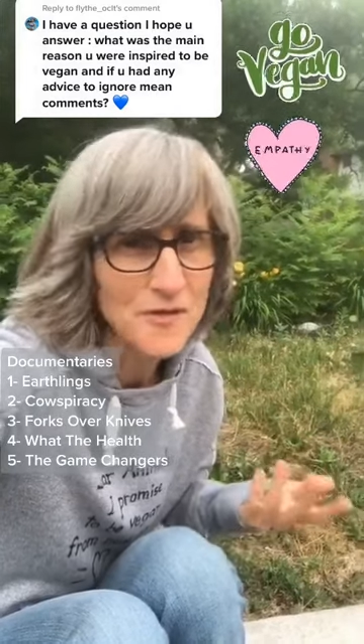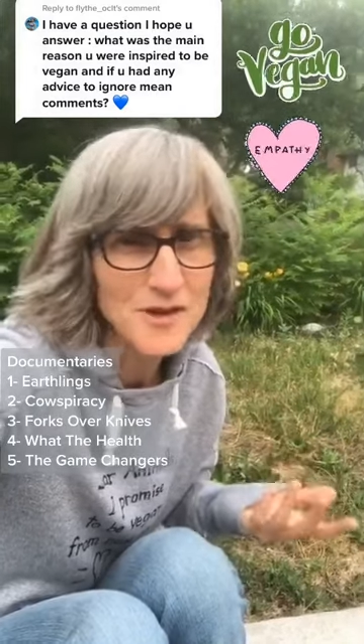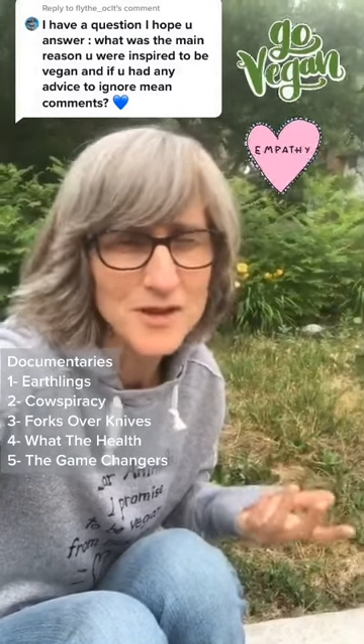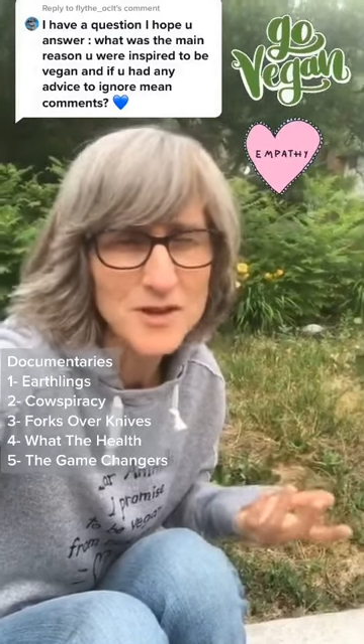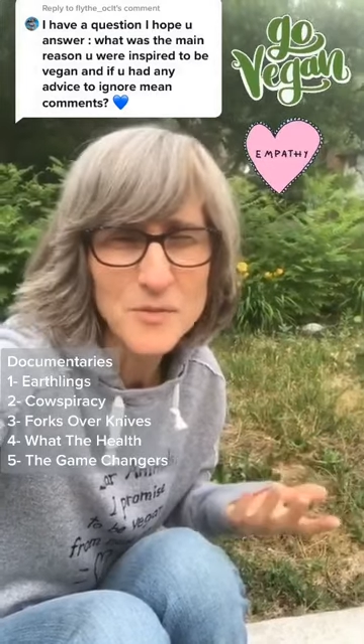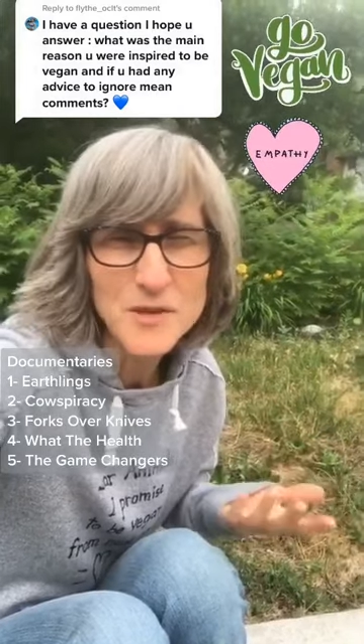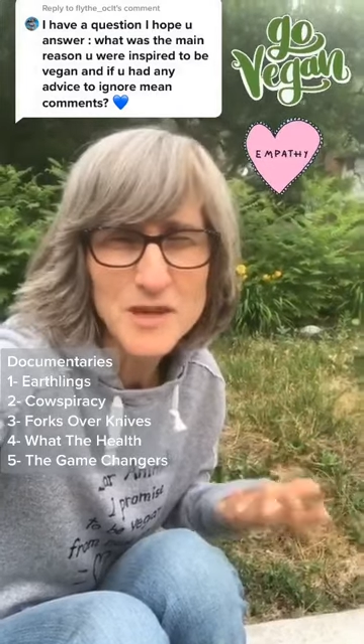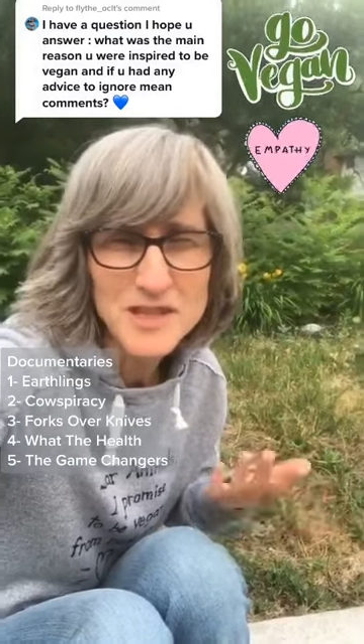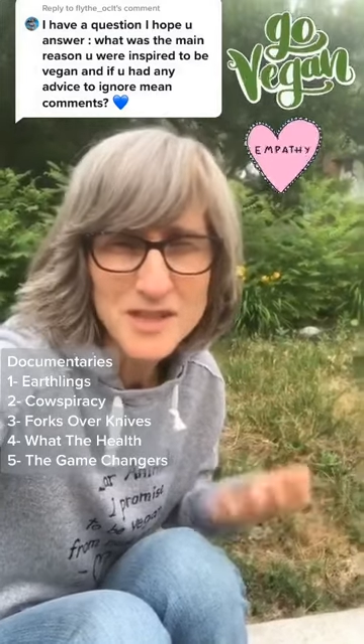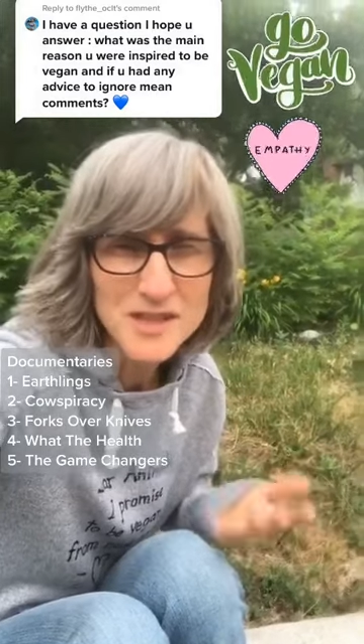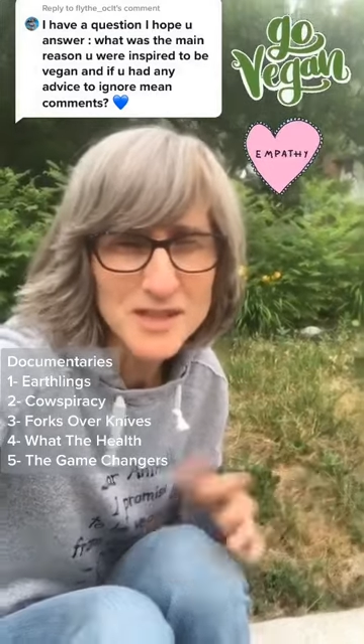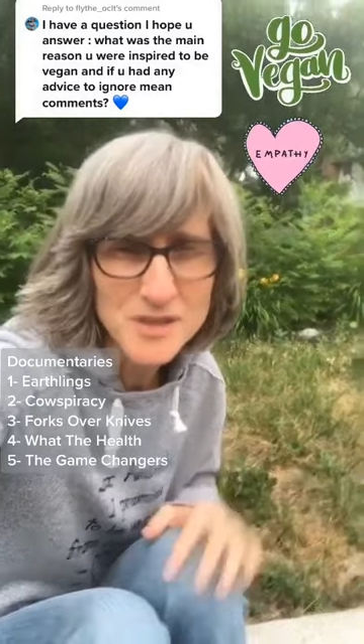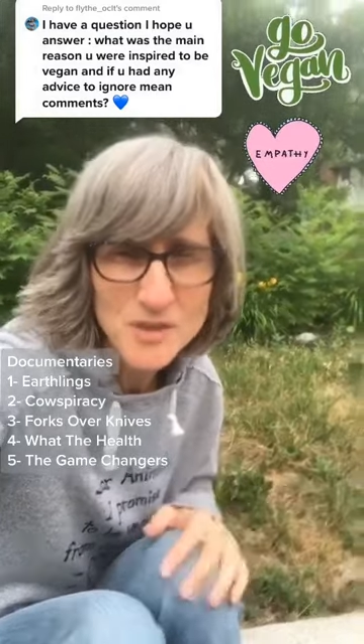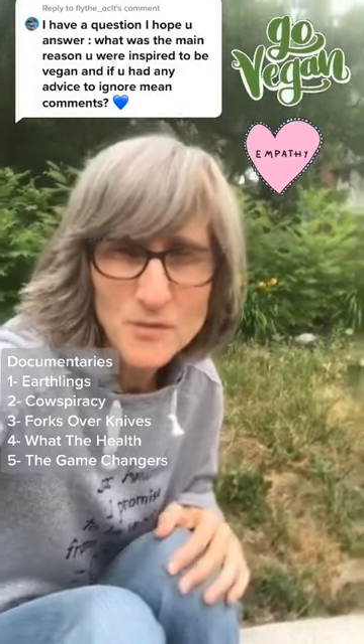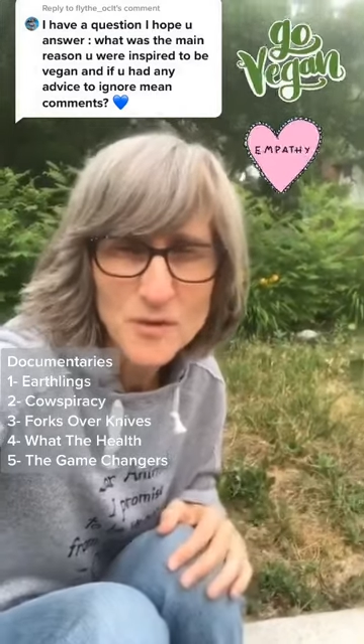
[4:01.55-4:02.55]
You know, we just
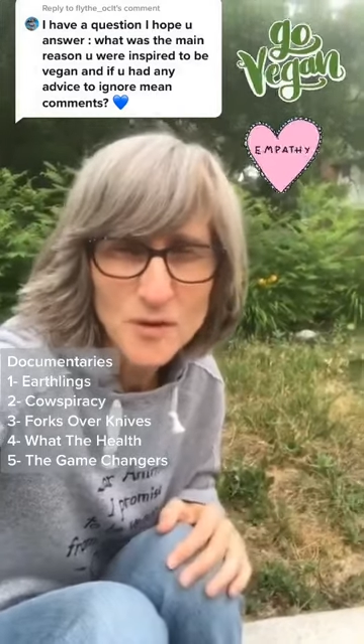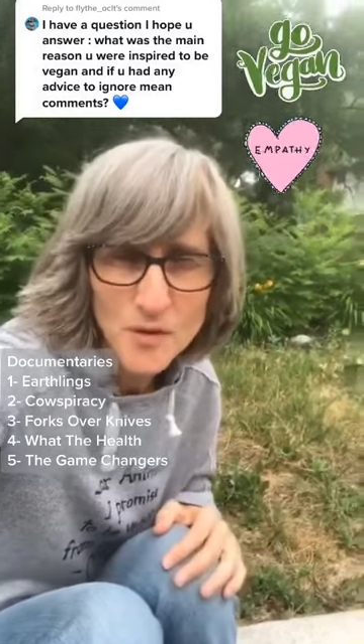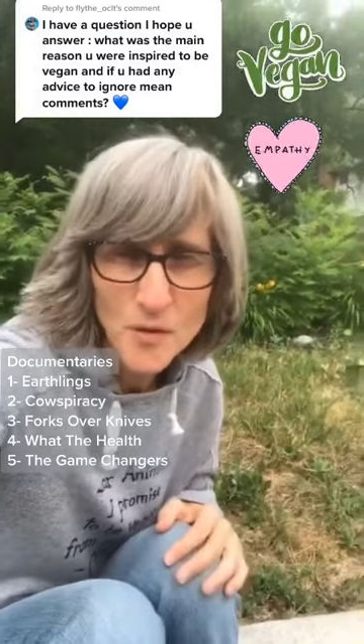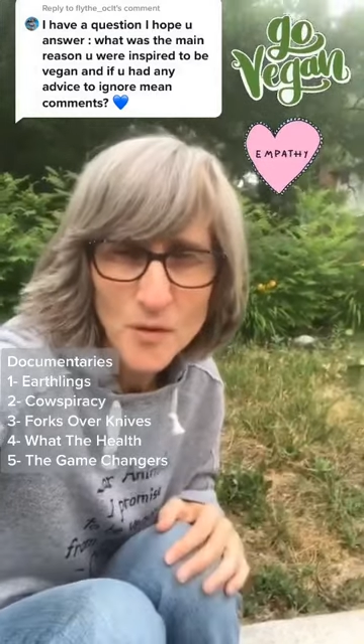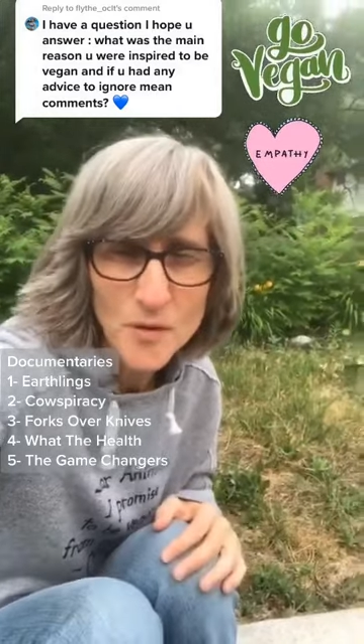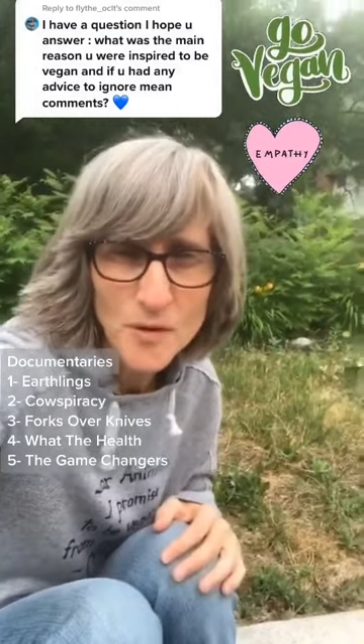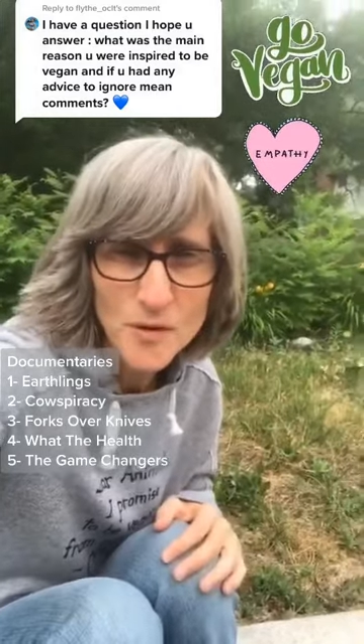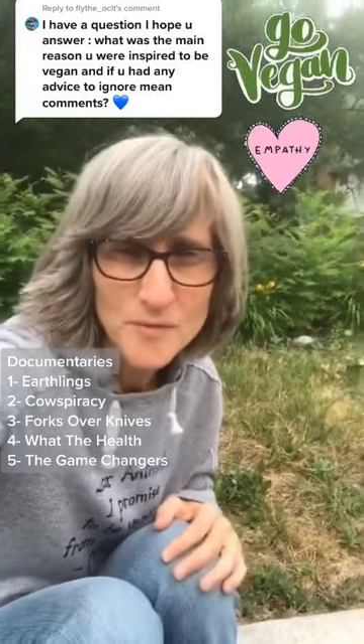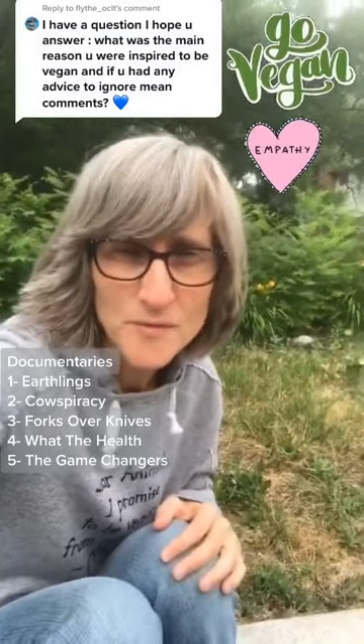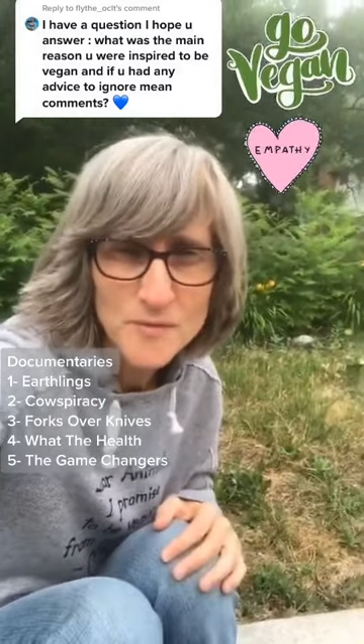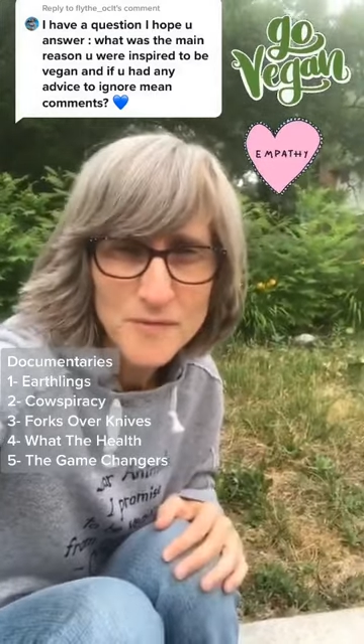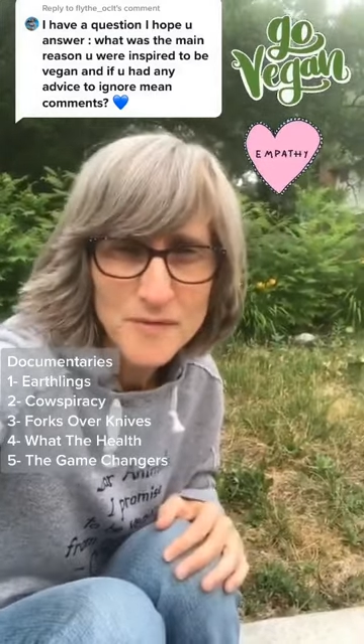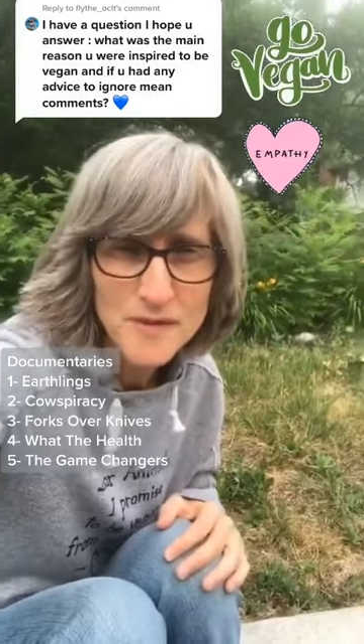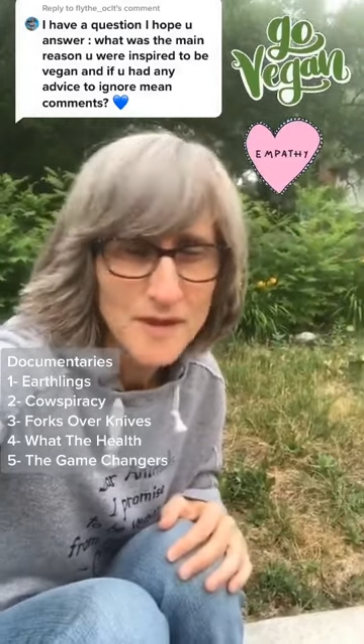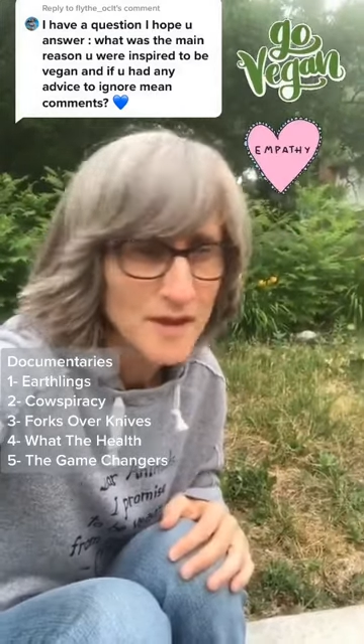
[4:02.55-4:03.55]
don't know.
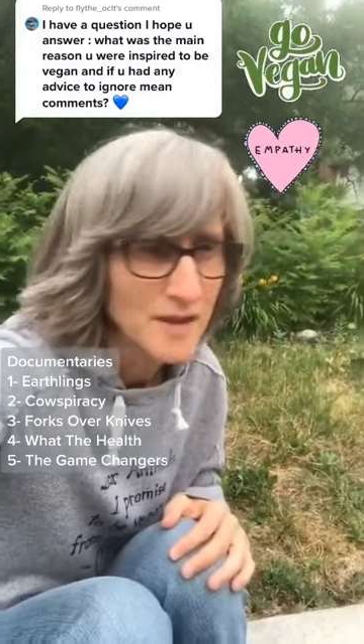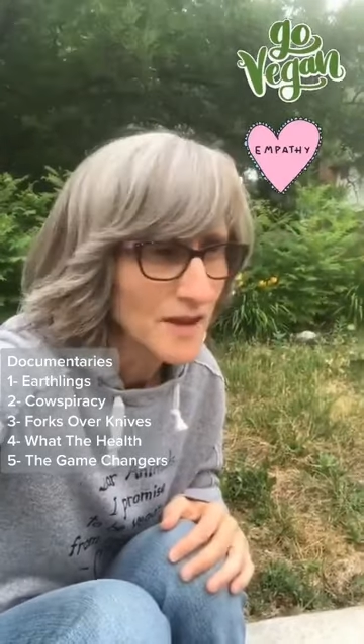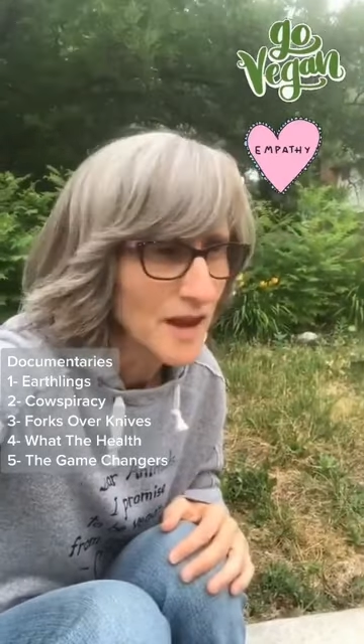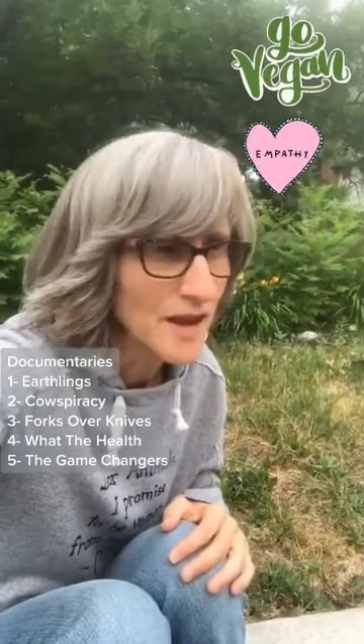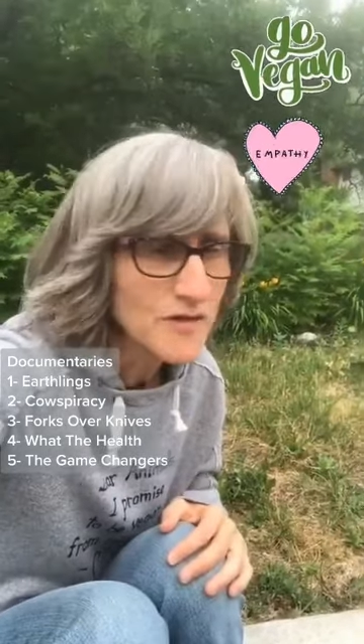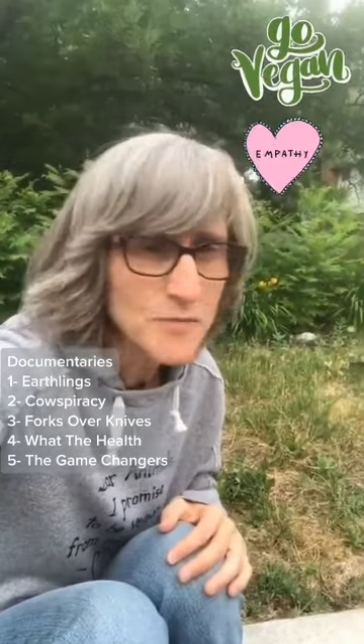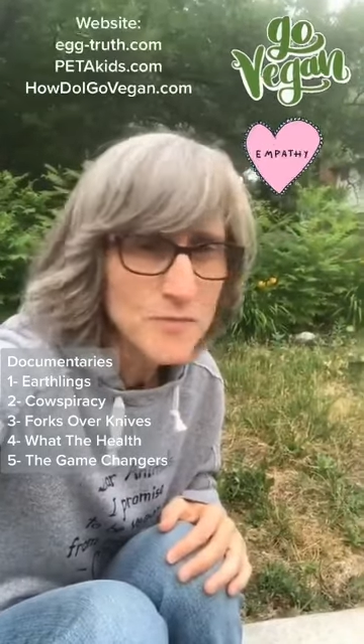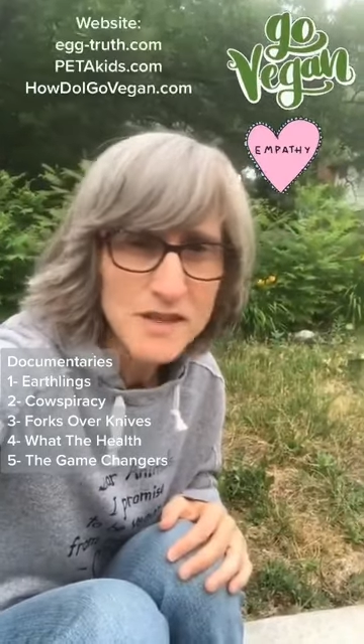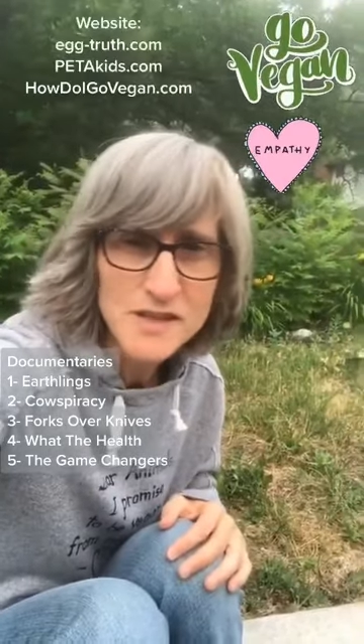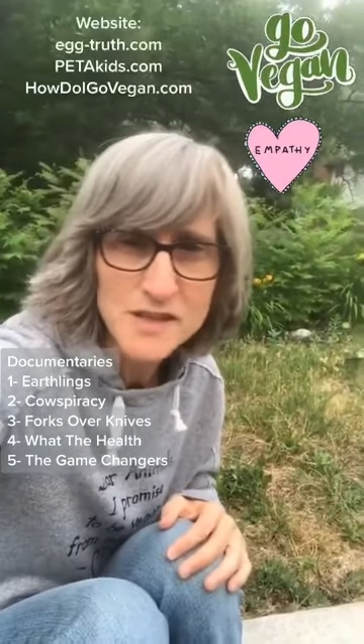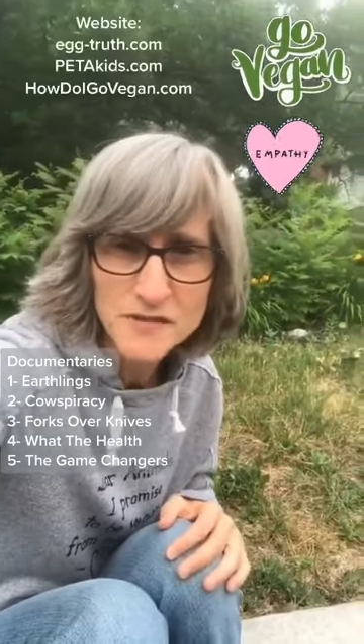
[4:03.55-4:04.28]
Everybody's